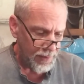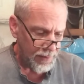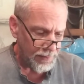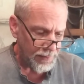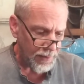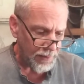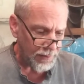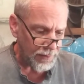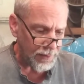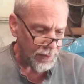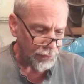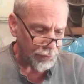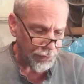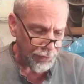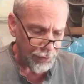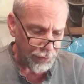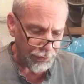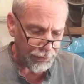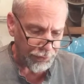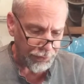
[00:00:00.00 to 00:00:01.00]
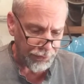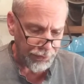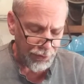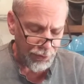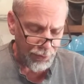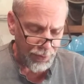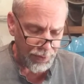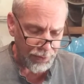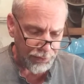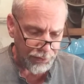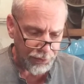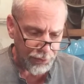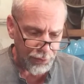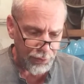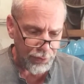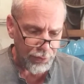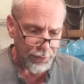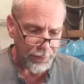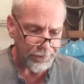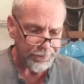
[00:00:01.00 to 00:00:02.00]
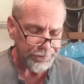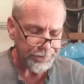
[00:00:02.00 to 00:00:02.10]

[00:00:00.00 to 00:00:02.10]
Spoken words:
Then it introduces you into